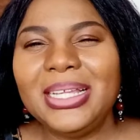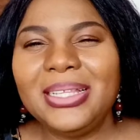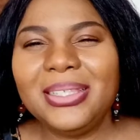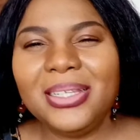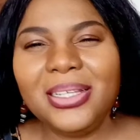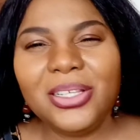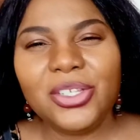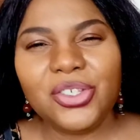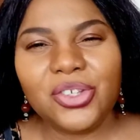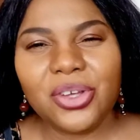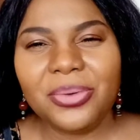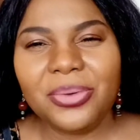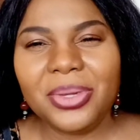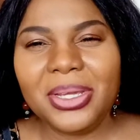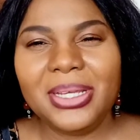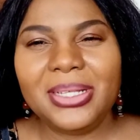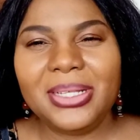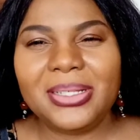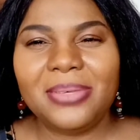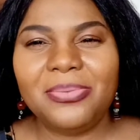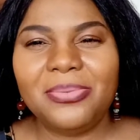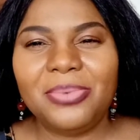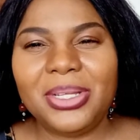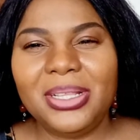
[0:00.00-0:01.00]
this story
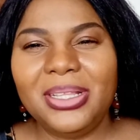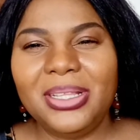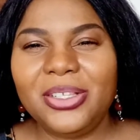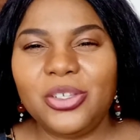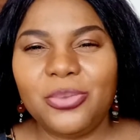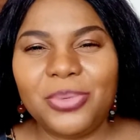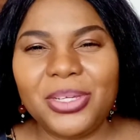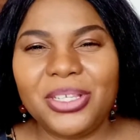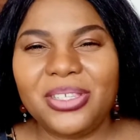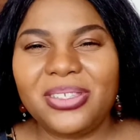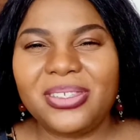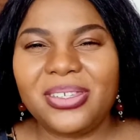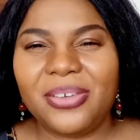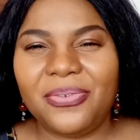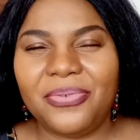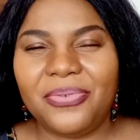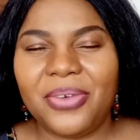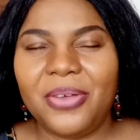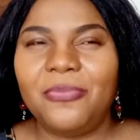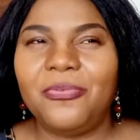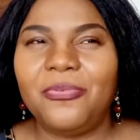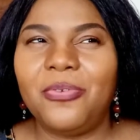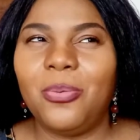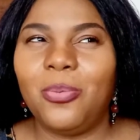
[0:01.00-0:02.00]
is little bit
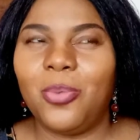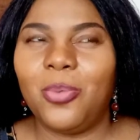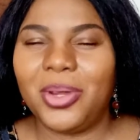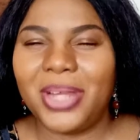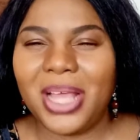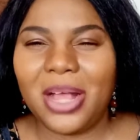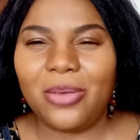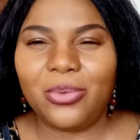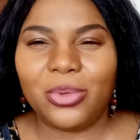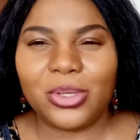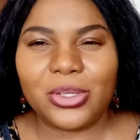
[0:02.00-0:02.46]
different from what I